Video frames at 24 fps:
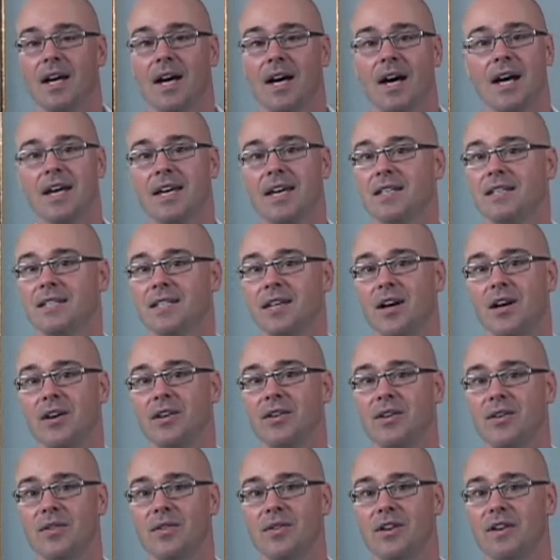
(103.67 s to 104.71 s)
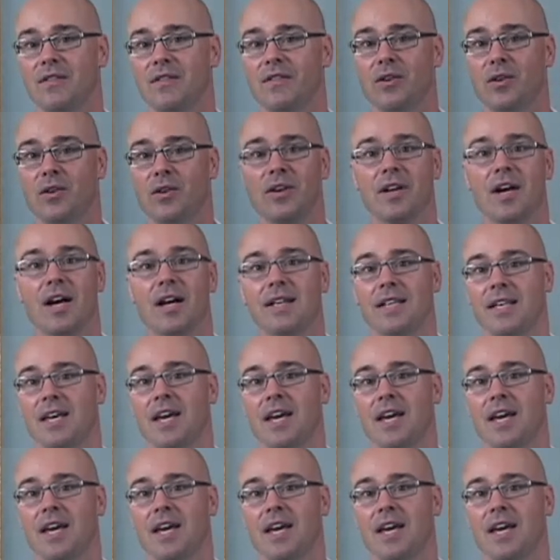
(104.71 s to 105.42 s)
I can tell you that if you're not